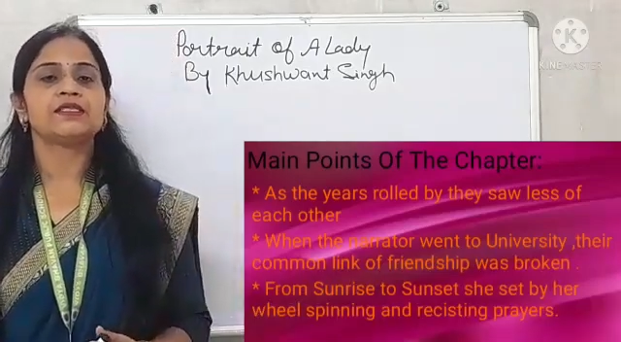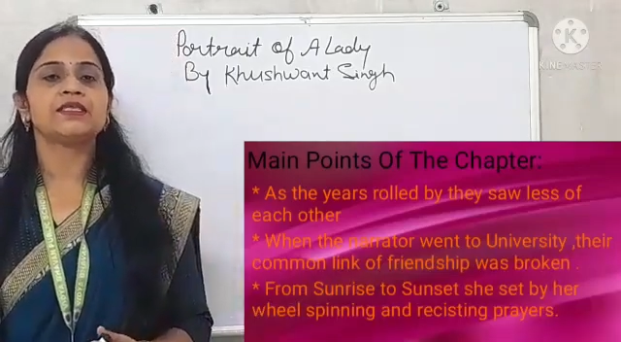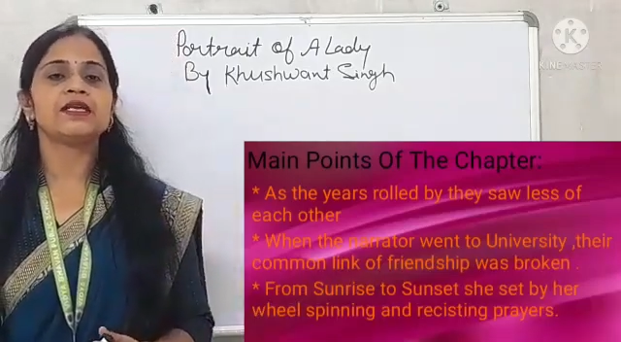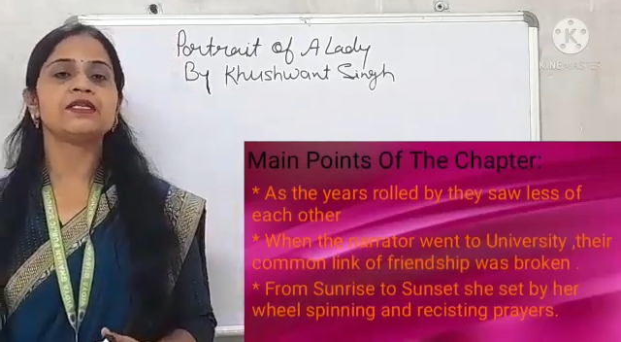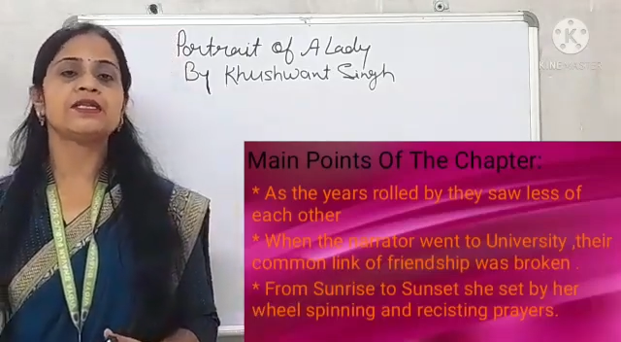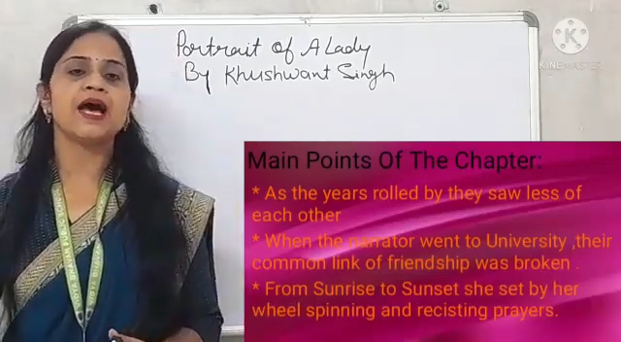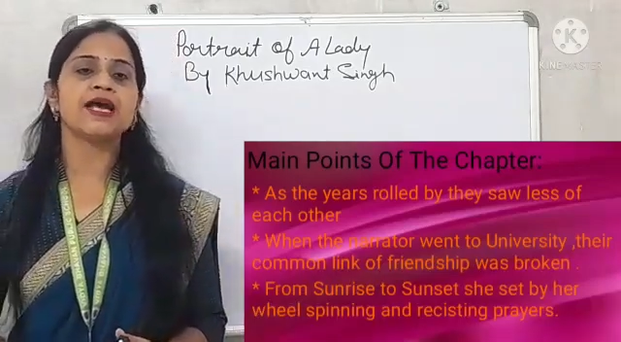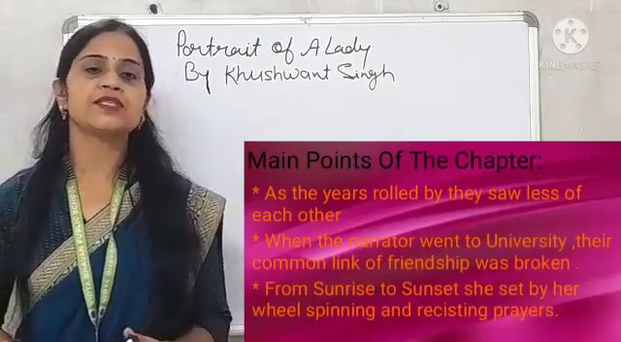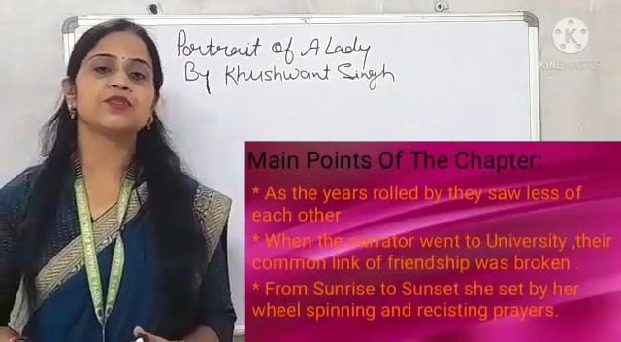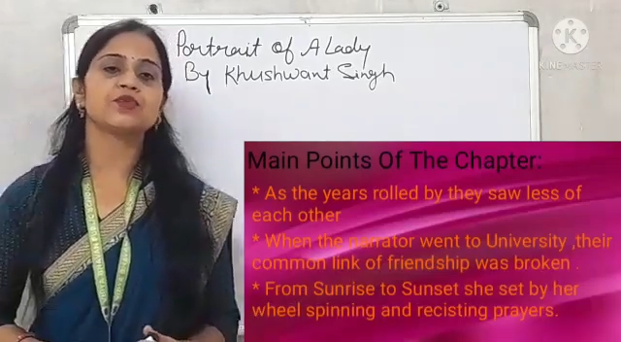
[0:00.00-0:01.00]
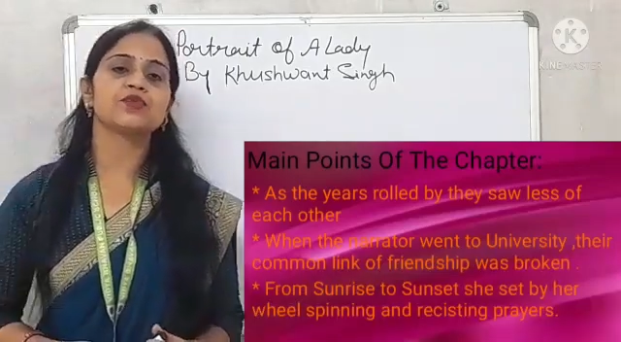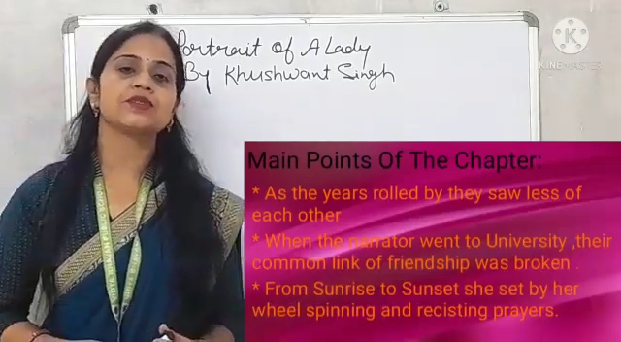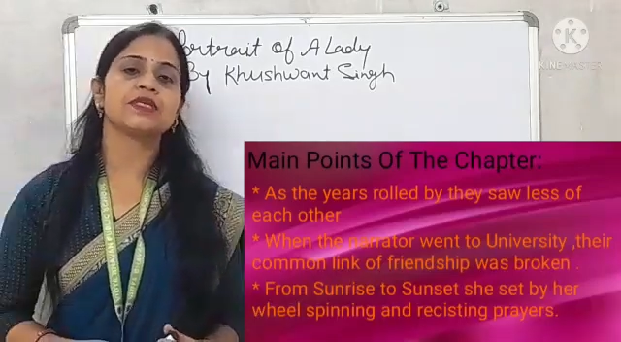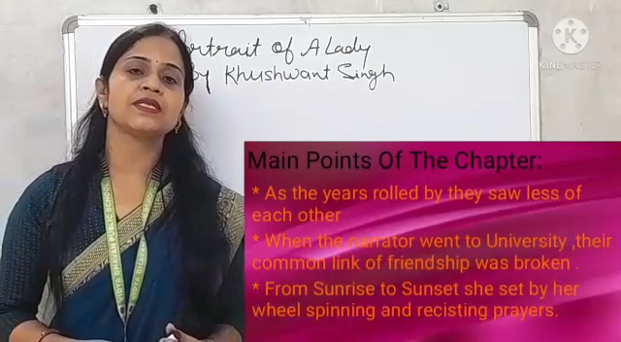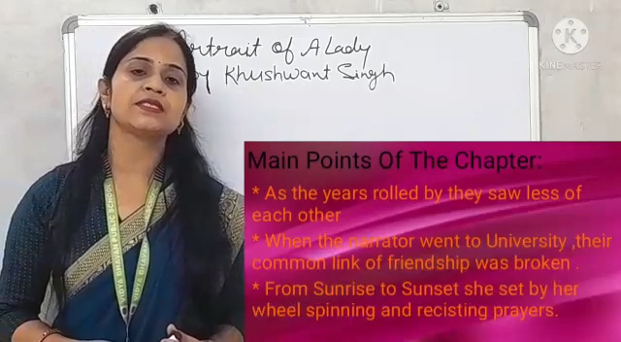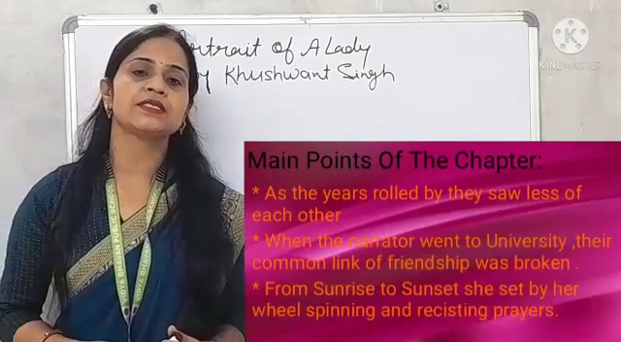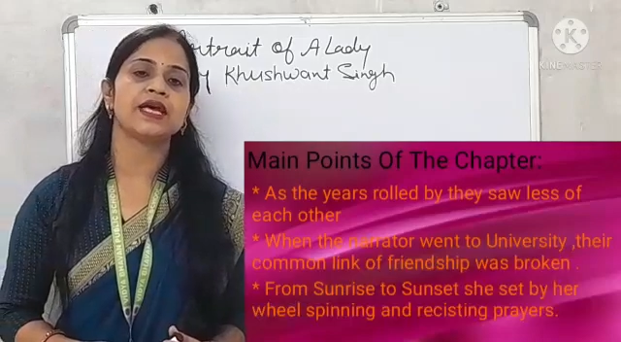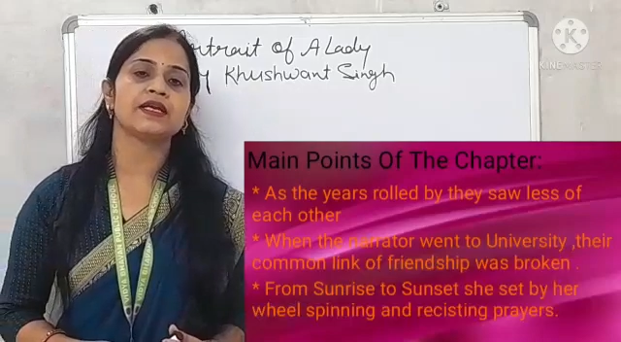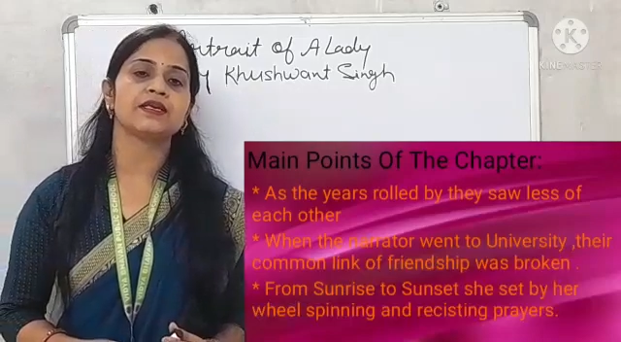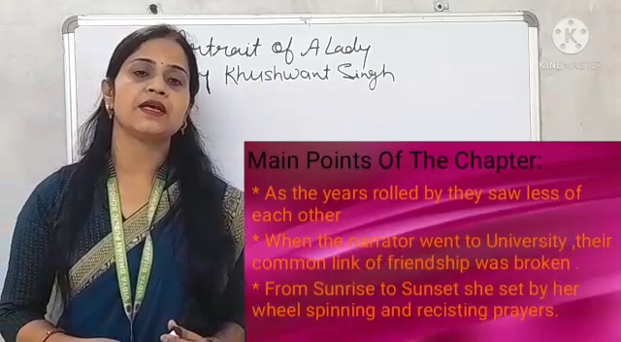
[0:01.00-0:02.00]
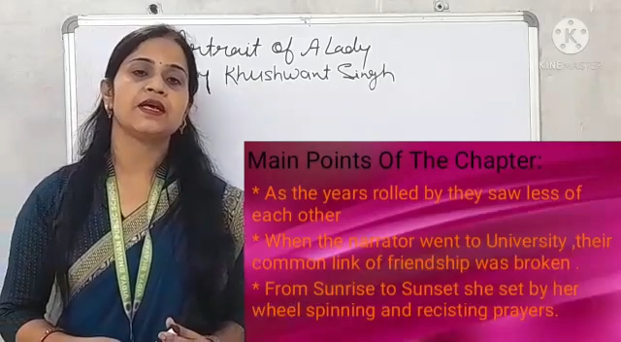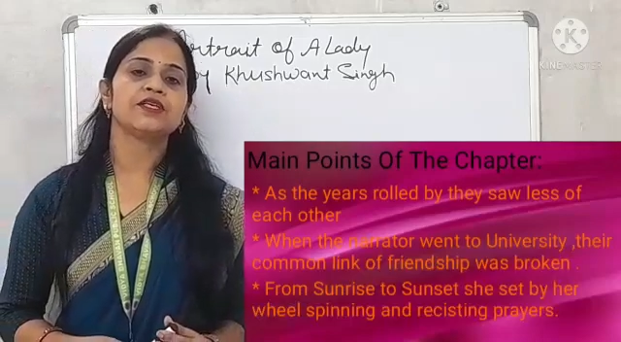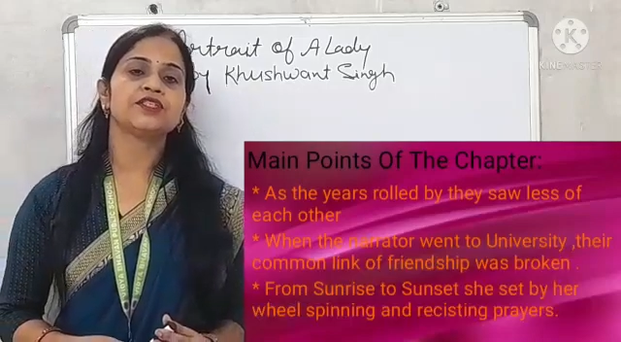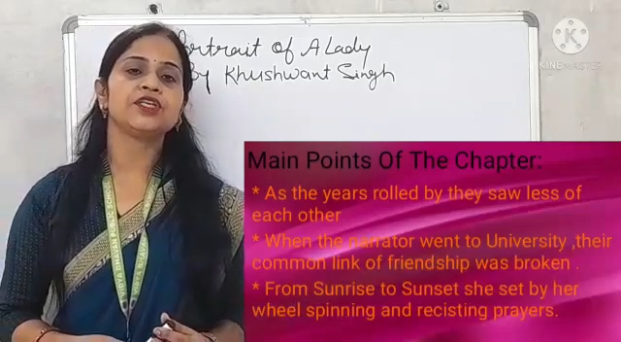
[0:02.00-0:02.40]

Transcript: sunrise to sunset,